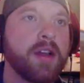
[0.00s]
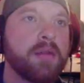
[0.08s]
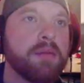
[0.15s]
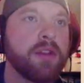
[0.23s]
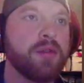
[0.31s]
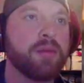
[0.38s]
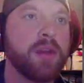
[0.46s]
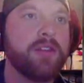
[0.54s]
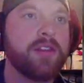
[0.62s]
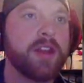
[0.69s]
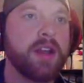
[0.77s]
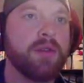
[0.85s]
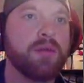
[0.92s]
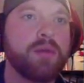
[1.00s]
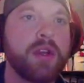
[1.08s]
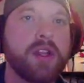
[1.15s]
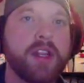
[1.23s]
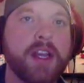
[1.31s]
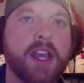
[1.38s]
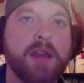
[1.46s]
But the reason I
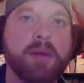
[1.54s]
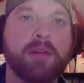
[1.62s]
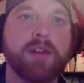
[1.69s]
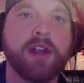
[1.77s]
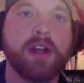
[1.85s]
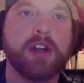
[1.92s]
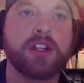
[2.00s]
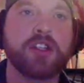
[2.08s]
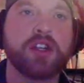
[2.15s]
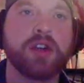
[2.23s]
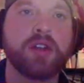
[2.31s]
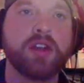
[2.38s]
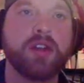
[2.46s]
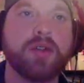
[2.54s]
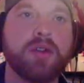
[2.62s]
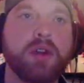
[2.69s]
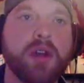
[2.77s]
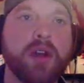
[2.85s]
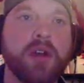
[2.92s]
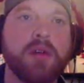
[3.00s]
really came over here to show you
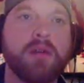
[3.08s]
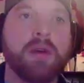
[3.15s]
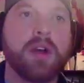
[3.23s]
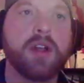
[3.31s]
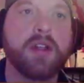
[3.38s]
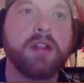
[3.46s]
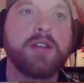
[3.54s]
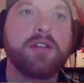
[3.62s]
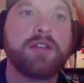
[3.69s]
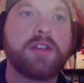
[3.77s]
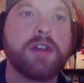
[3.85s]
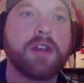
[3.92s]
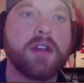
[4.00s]
was